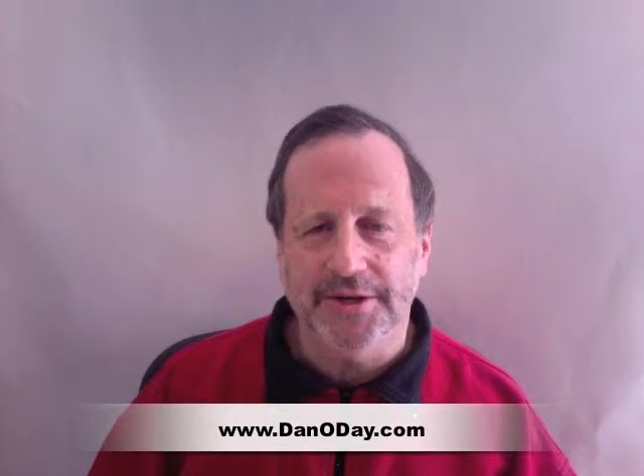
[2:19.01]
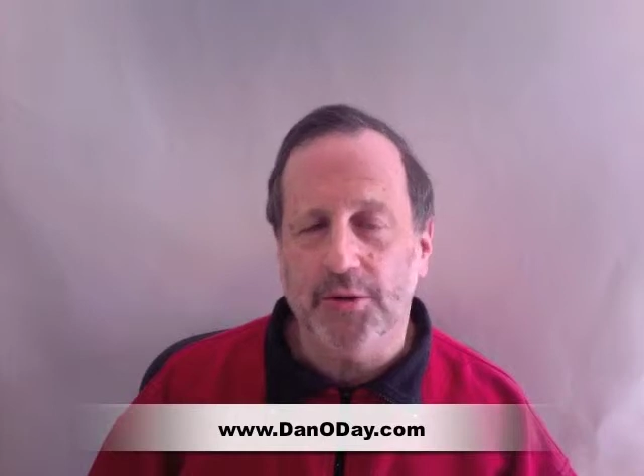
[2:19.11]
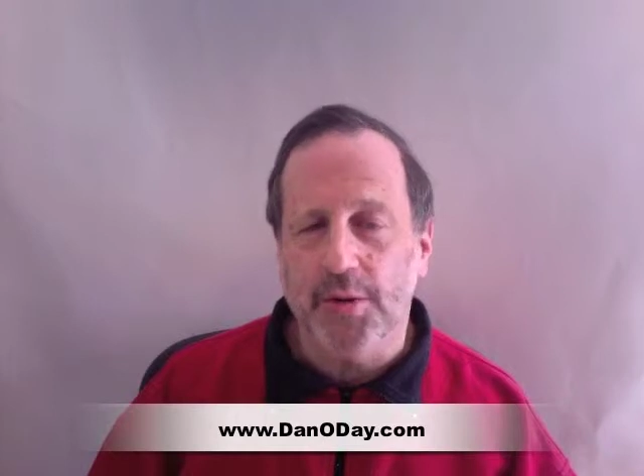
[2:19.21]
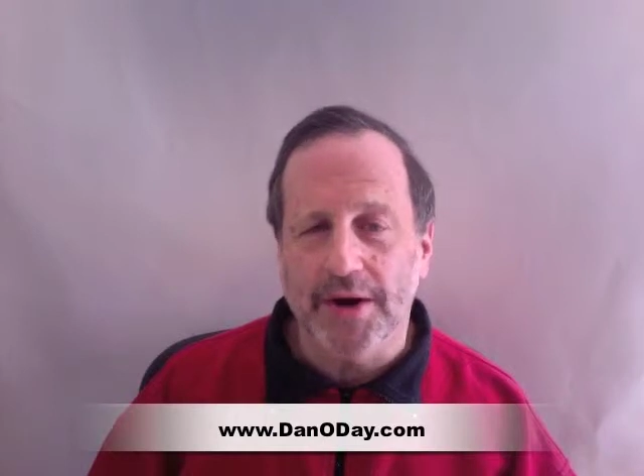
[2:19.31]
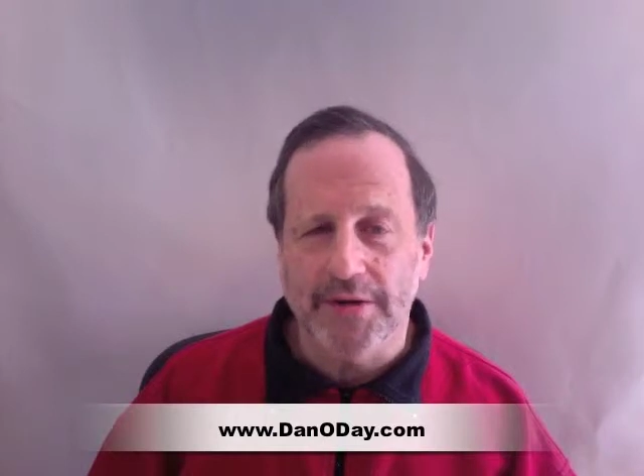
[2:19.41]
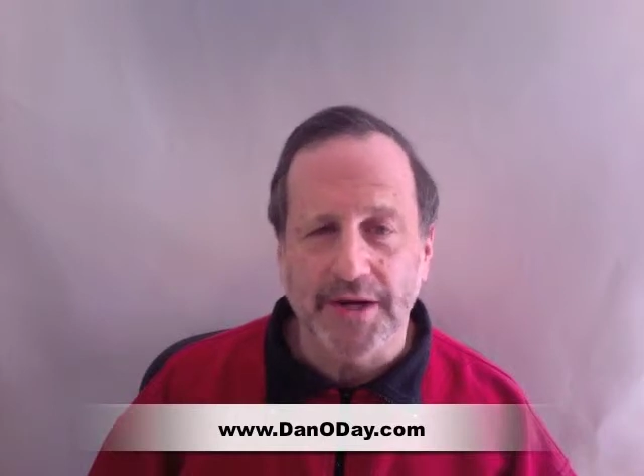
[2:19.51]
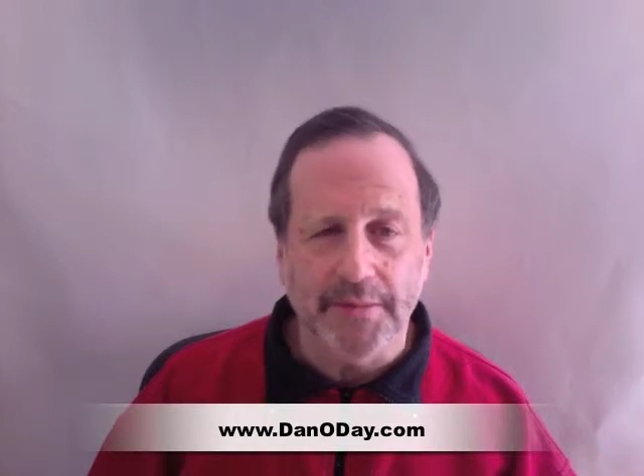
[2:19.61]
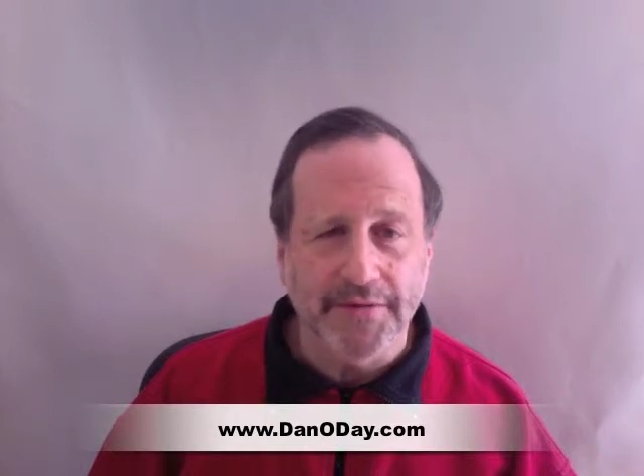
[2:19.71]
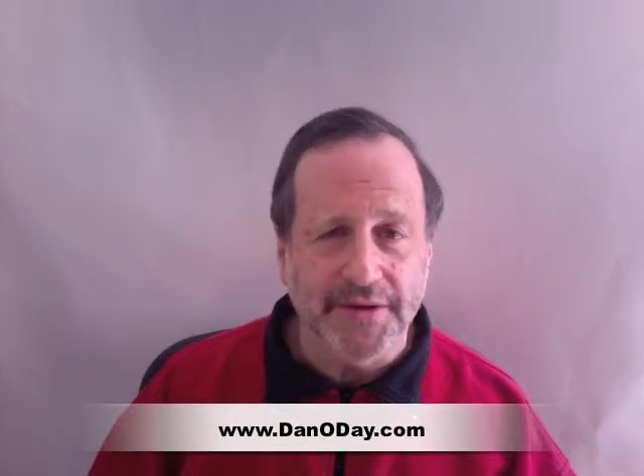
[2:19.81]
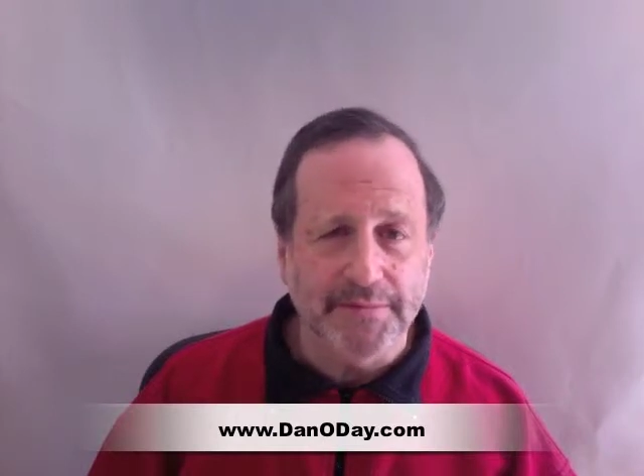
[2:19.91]

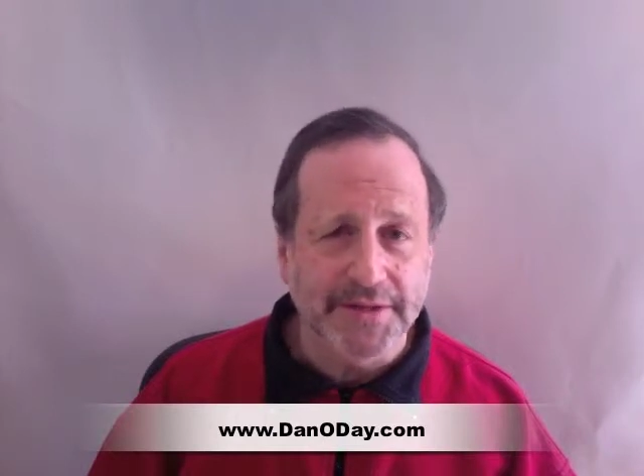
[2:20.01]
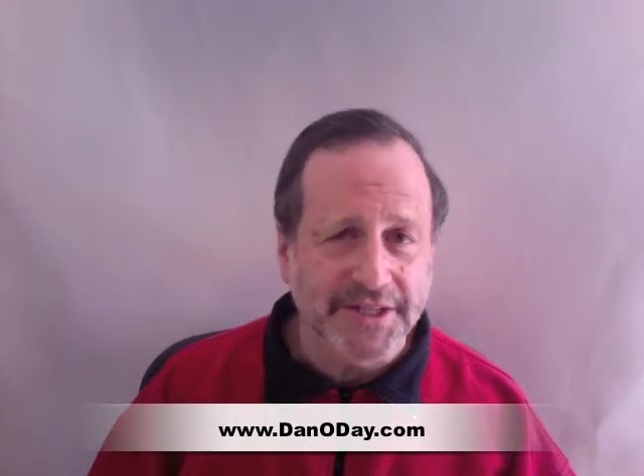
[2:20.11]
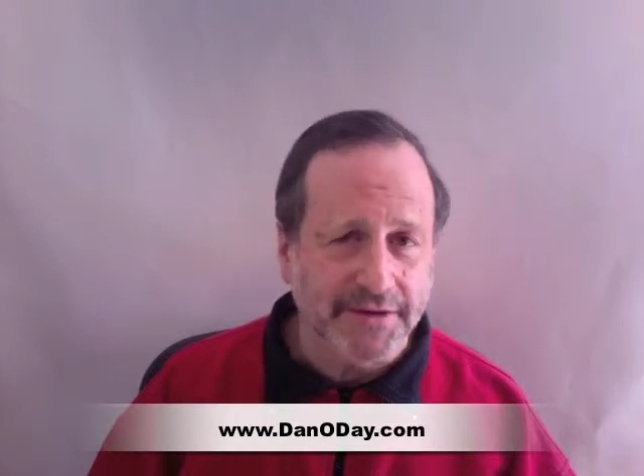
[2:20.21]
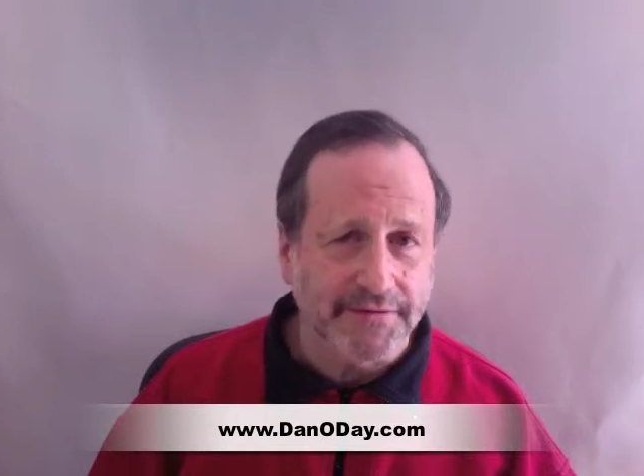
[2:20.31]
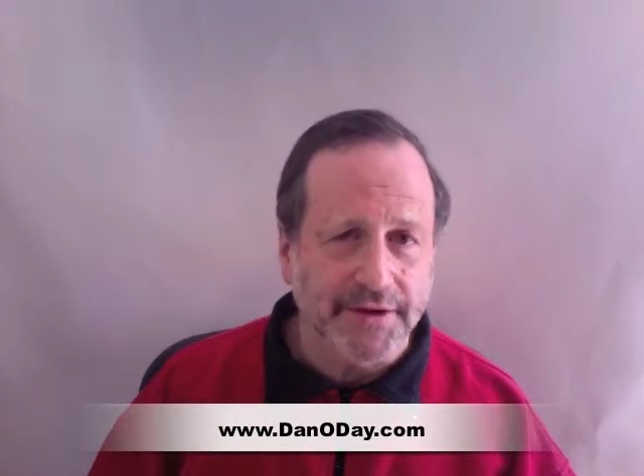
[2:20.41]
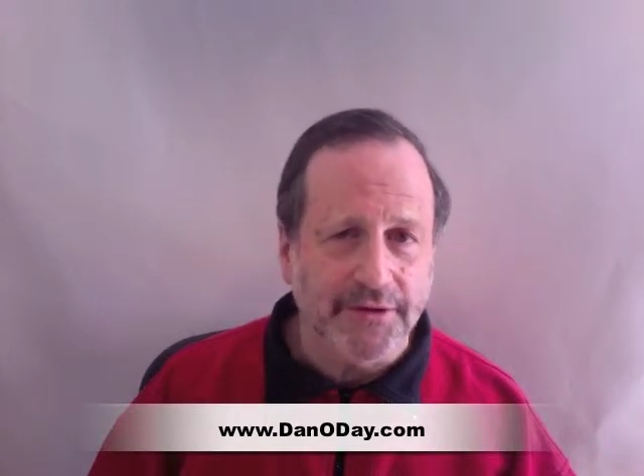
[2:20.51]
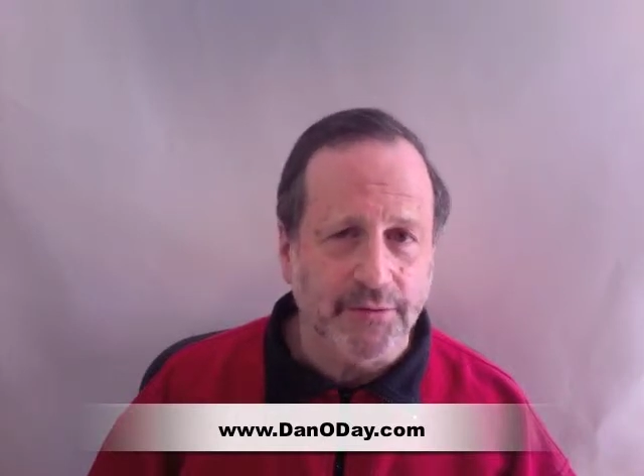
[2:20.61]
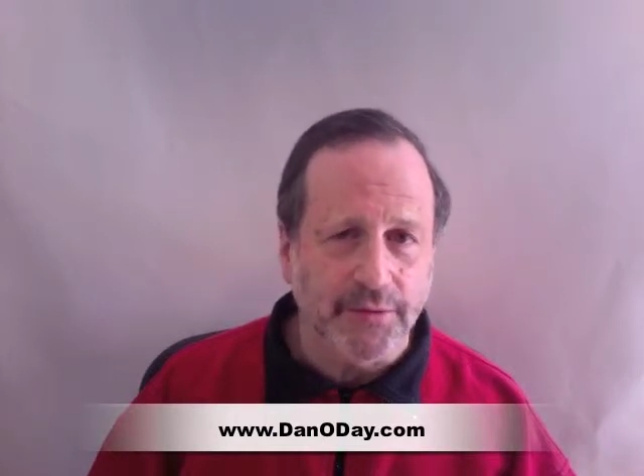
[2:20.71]
Aquarium of the Pacific,